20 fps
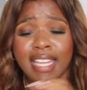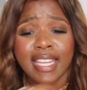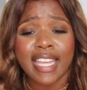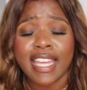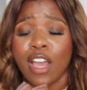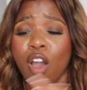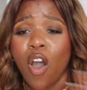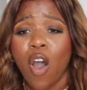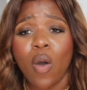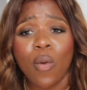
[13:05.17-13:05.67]

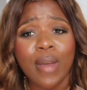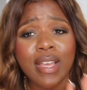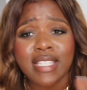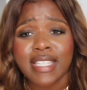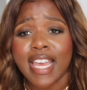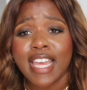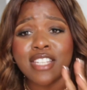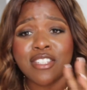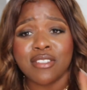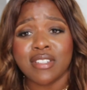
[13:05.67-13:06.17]
Like, he
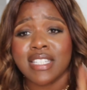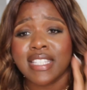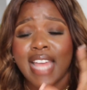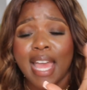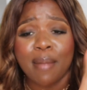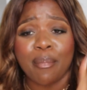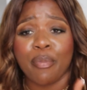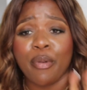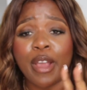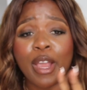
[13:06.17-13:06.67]
always
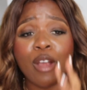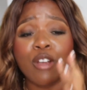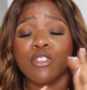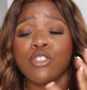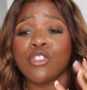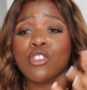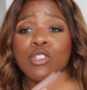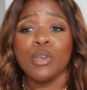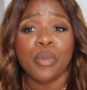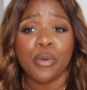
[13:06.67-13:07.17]
answers that
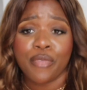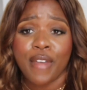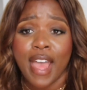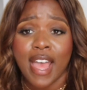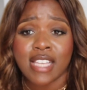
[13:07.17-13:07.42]
prayer super